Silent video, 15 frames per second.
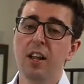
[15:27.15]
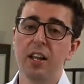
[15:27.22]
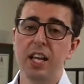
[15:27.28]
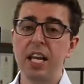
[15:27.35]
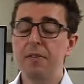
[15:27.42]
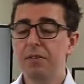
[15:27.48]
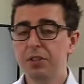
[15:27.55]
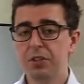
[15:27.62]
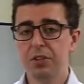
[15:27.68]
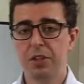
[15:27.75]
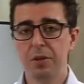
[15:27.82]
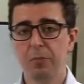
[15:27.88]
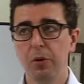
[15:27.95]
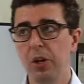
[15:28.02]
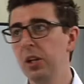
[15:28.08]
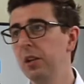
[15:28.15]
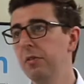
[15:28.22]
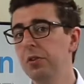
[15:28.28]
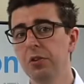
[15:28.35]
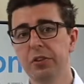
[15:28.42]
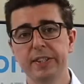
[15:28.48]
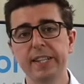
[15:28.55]
even to the point if
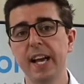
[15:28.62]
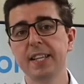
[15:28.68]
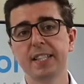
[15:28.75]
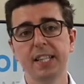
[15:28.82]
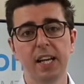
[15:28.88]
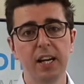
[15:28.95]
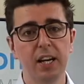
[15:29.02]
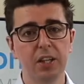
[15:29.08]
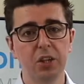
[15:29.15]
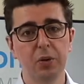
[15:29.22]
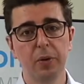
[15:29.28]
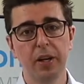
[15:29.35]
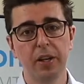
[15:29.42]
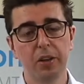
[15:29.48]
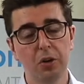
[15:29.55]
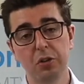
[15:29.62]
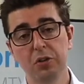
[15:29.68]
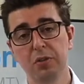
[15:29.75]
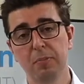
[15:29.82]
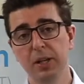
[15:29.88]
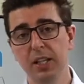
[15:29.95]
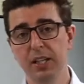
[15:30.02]
you're a Tesla and you're worth
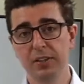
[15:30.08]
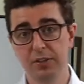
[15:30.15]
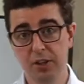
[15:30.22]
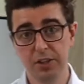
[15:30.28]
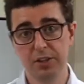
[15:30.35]
$100 billion.